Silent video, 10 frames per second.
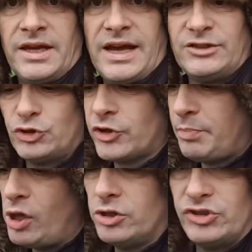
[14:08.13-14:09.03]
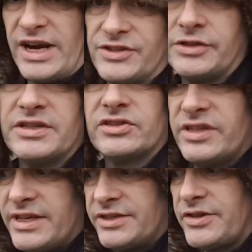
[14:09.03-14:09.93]
I'll just apologise at this
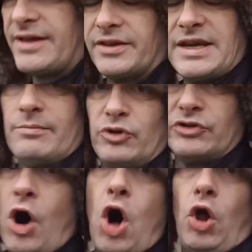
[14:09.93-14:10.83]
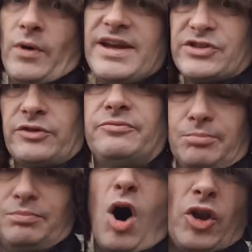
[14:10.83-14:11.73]
stage that the camera's always
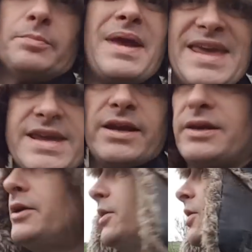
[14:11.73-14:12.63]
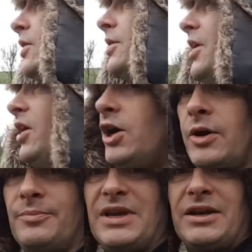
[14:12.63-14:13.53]
on me.
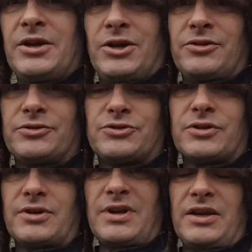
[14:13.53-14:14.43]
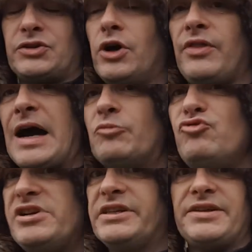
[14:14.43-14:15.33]
It's not that I'm
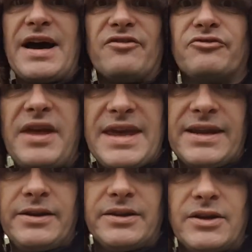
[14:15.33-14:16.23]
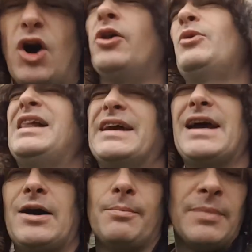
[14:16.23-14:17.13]
really that vain. I
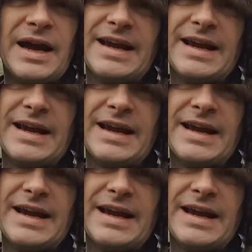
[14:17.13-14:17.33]
am.